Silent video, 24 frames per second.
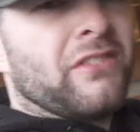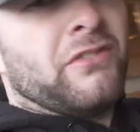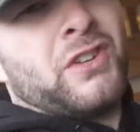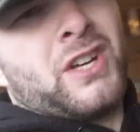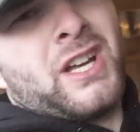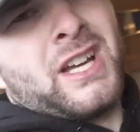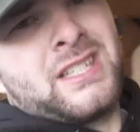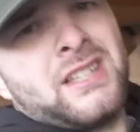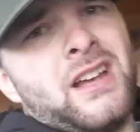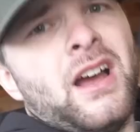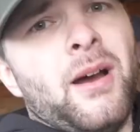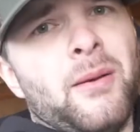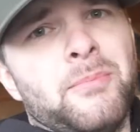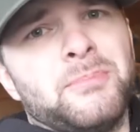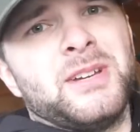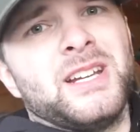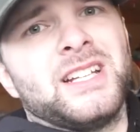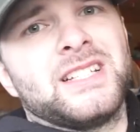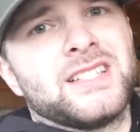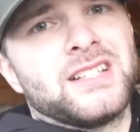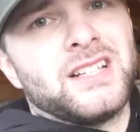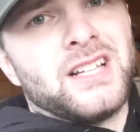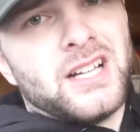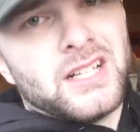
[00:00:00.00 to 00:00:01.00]
give you guys
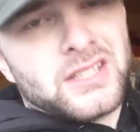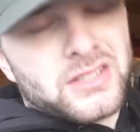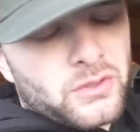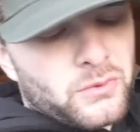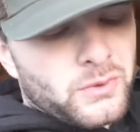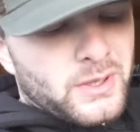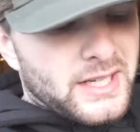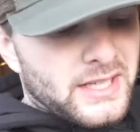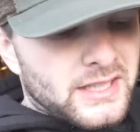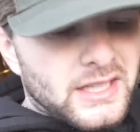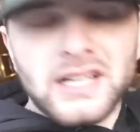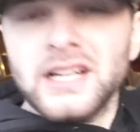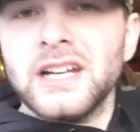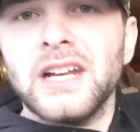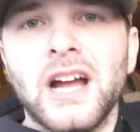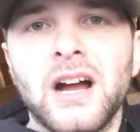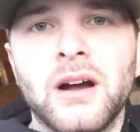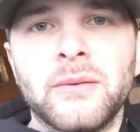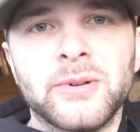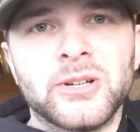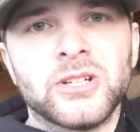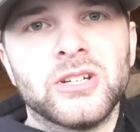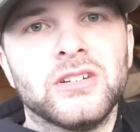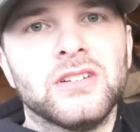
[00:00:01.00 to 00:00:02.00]
updates along the way and let you
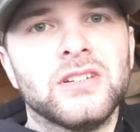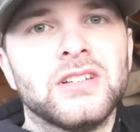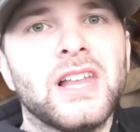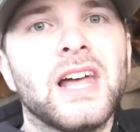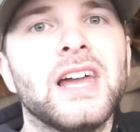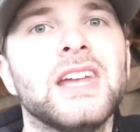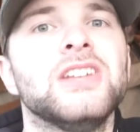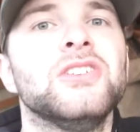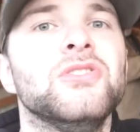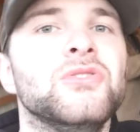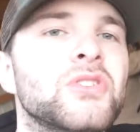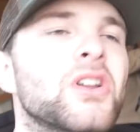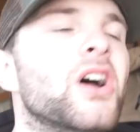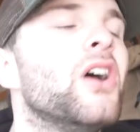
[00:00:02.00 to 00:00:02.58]
how much let you